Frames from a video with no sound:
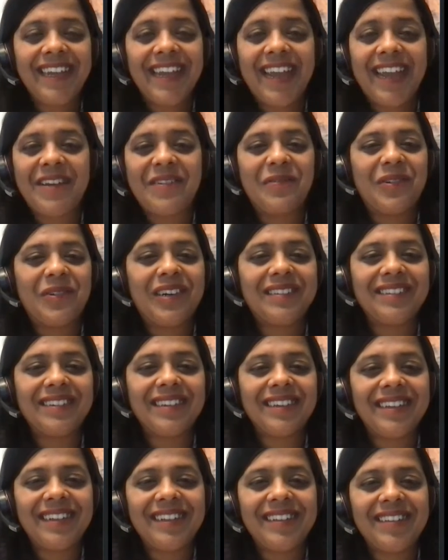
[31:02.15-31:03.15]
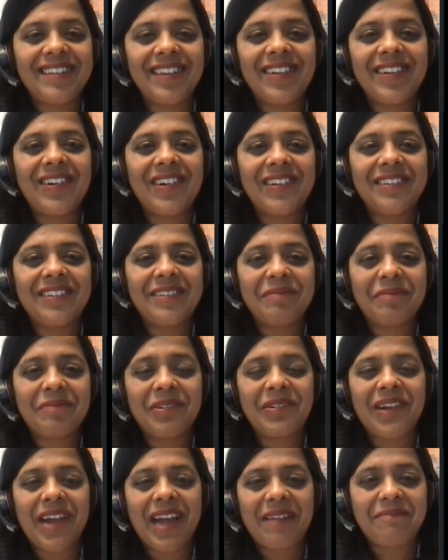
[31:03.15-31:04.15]
It wasn't an easy concept
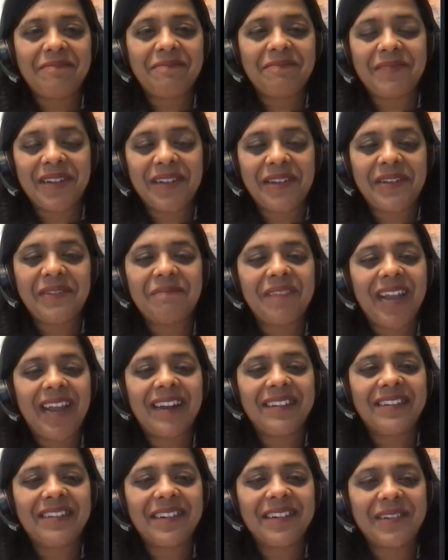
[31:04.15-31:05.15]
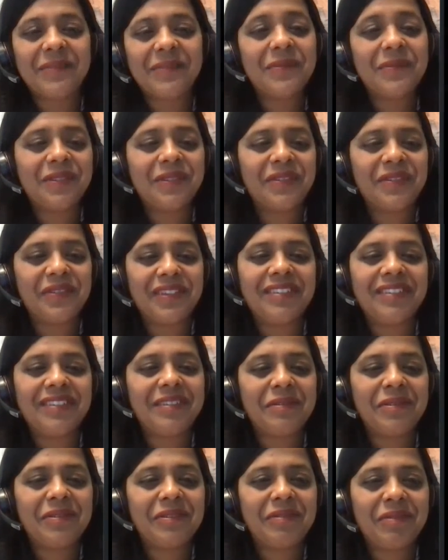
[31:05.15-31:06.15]
to wrap my head around the first
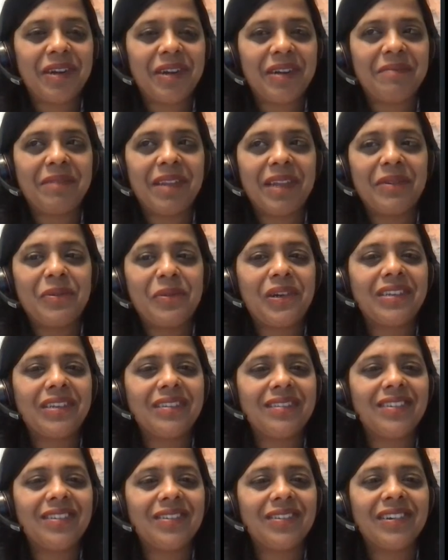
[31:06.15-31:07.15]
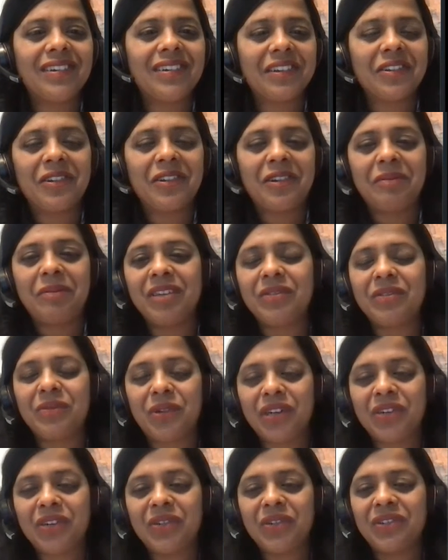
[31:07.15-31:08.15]
time it was brought. I'm like, what is unit economics?
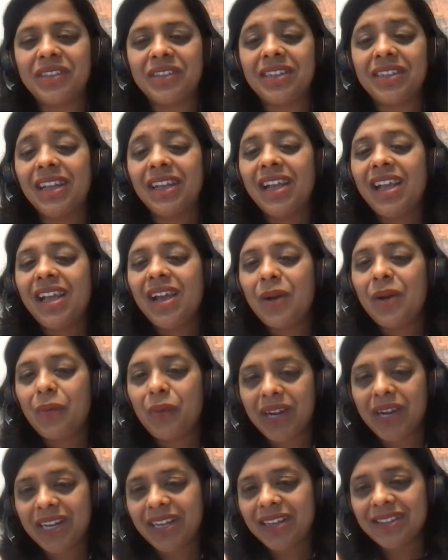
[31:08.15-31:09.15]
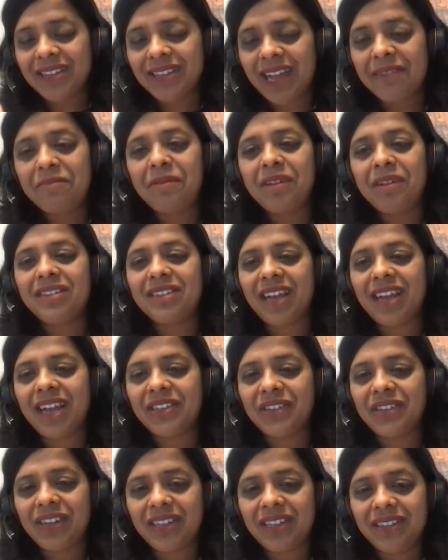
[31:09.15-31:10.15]
What goes in? One example is
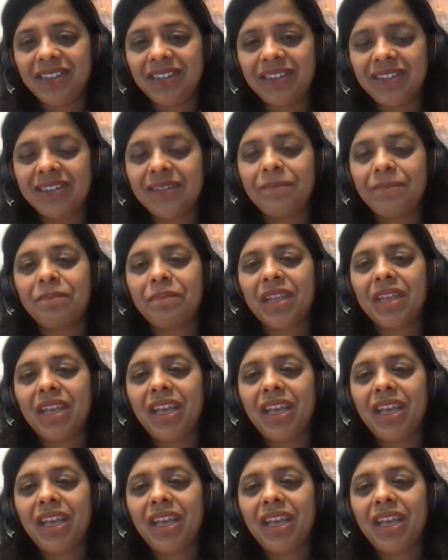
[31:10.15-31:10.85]
actually this.